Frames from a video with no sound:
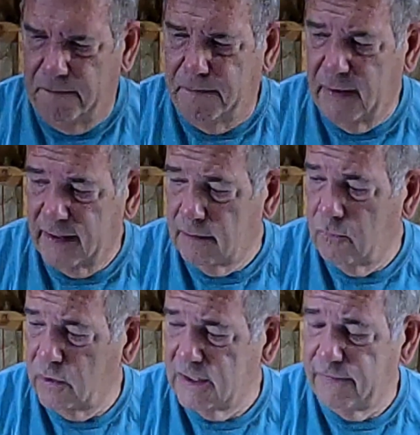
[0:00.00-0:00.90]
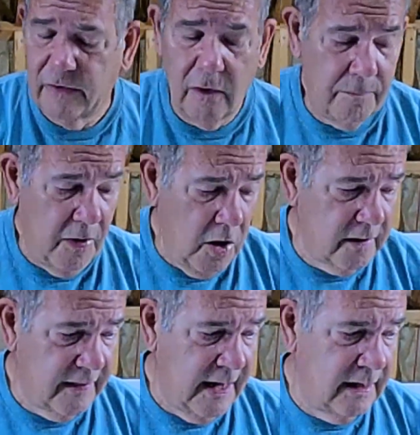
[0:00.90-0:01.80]
But the more difficult
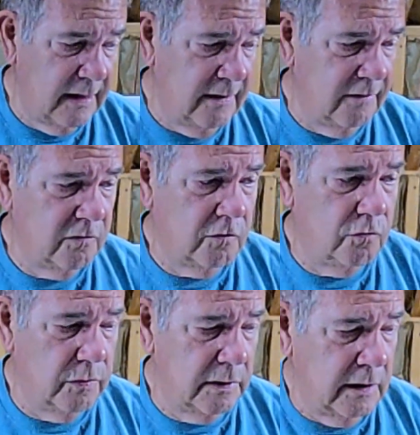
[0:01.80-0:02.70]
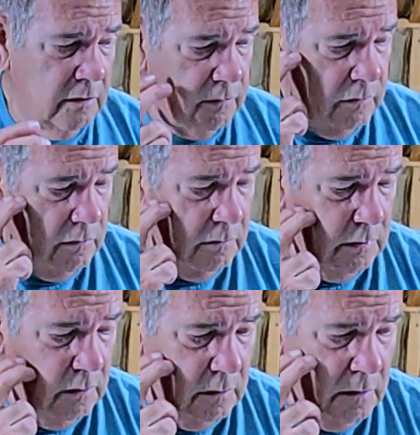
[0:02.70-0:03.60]
part of that is drilling through
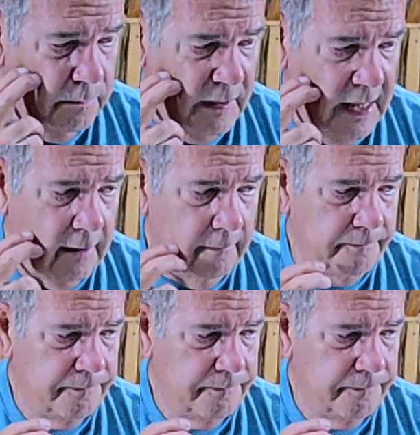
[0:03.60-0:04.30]
your plate.